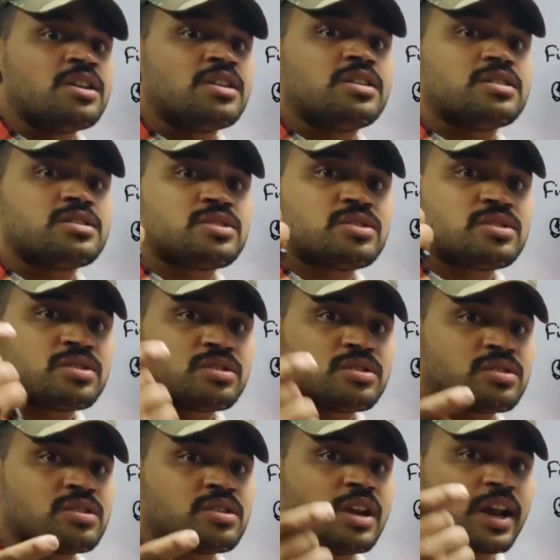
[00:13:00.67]
this
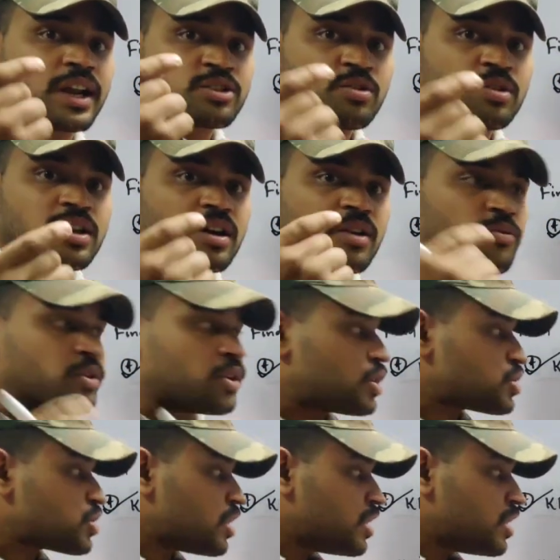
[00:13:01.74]
electronic configuration.